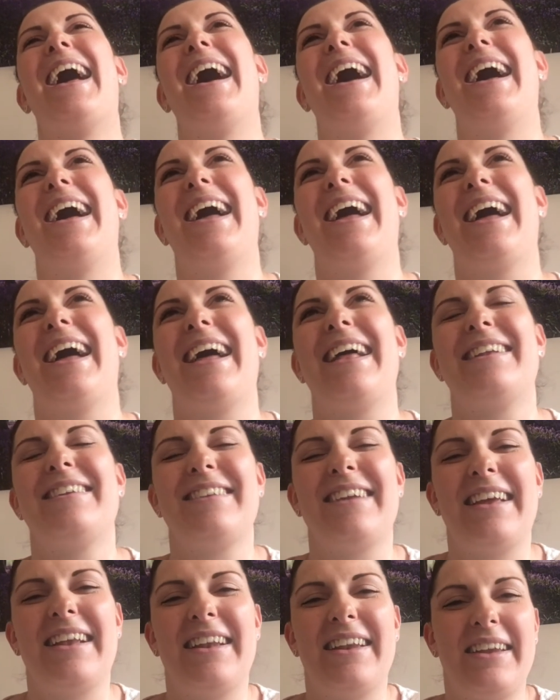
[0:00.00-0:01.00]

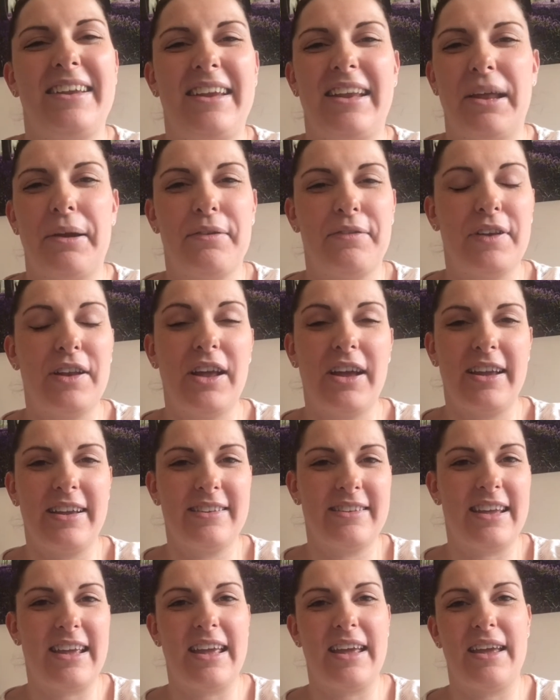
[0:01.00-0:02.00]
And if you
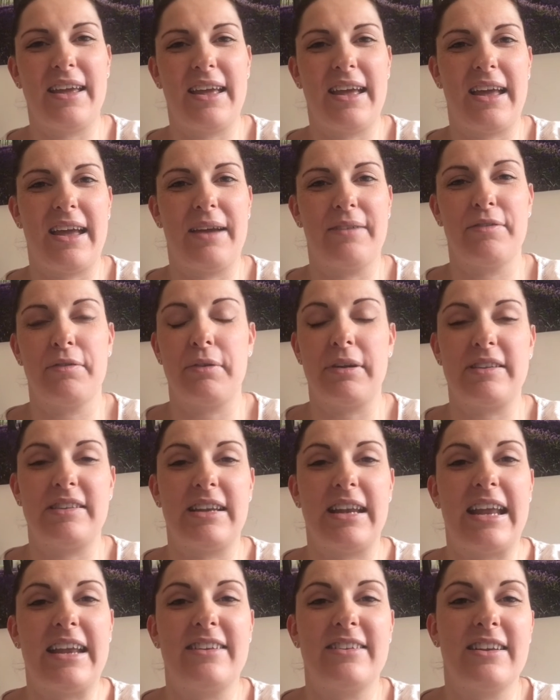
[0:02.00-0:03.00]
liked it, if it
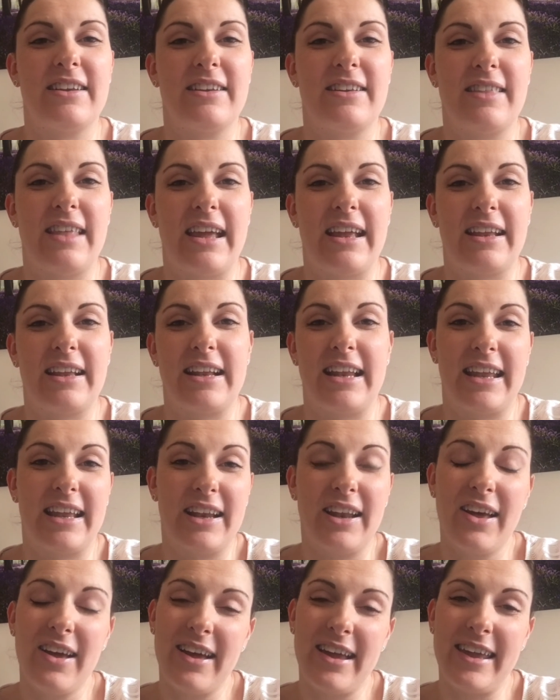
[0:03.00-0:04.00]
resonated, then
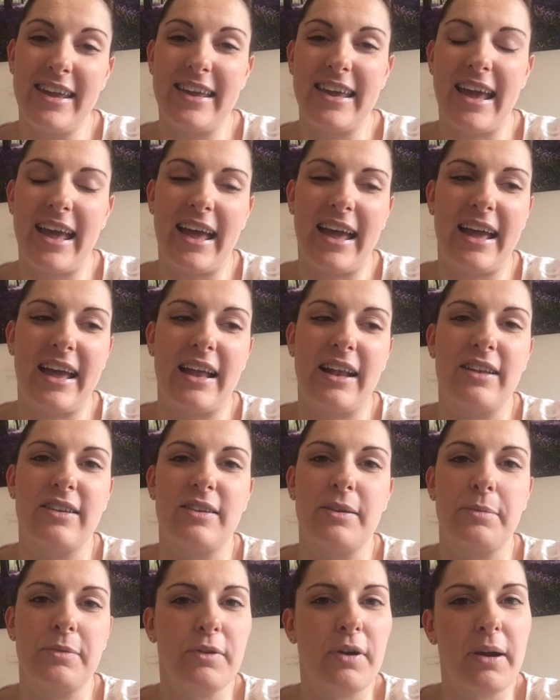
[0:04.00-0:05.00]
click like and
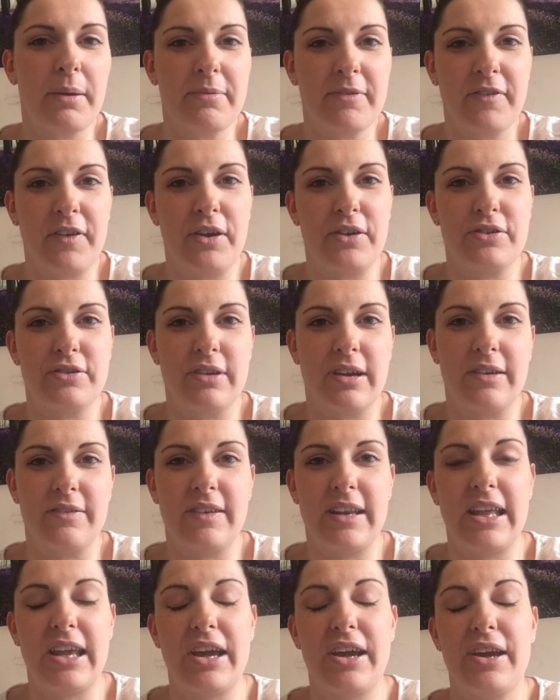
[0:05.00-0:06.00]
subscribe for future
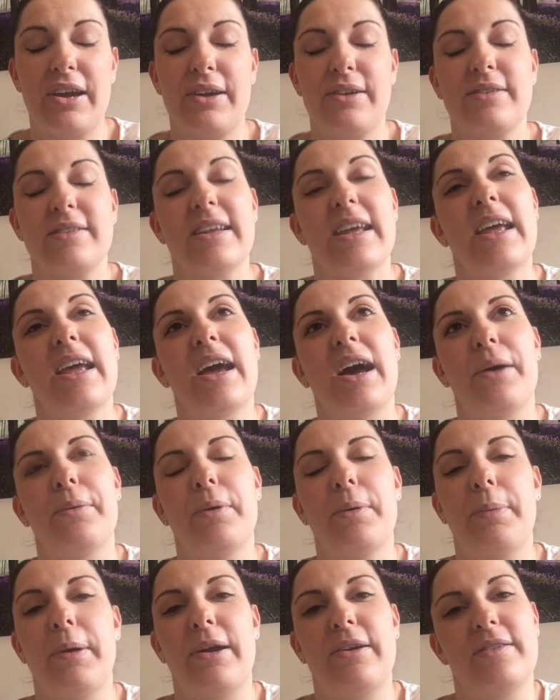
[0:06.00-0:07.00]
videos. I
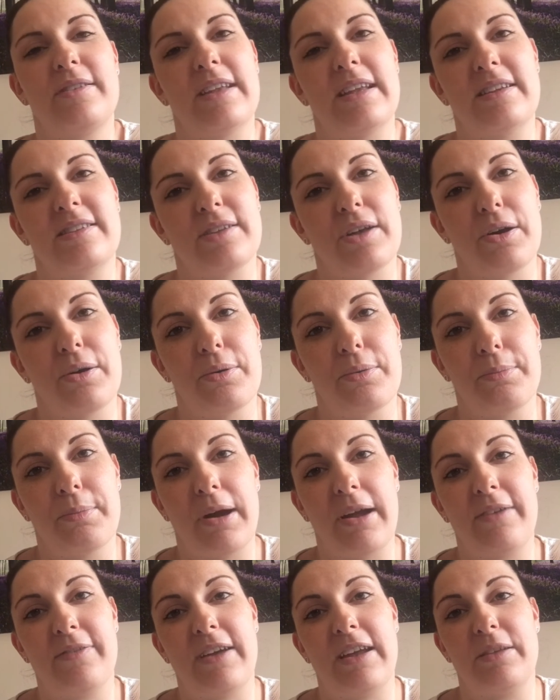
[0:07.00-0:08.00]
will post this on
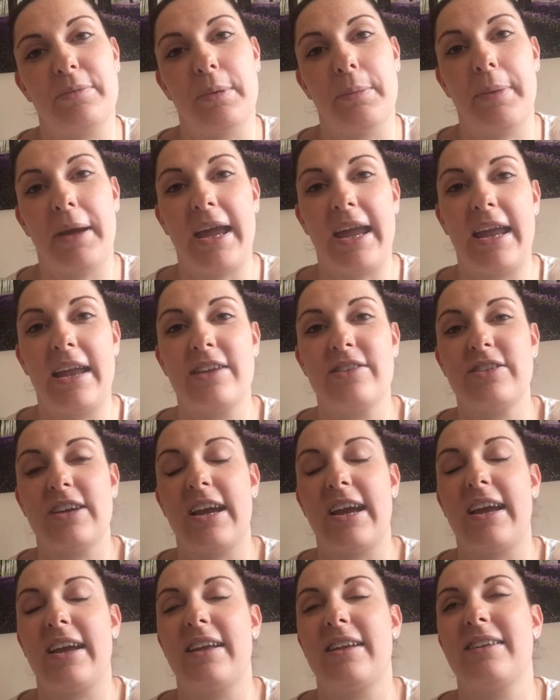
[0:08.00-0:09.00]
my Facebook page
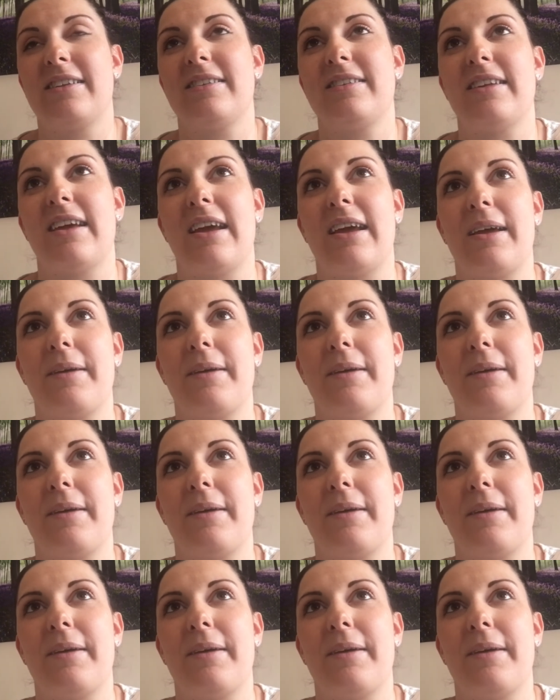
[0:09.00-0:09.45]
and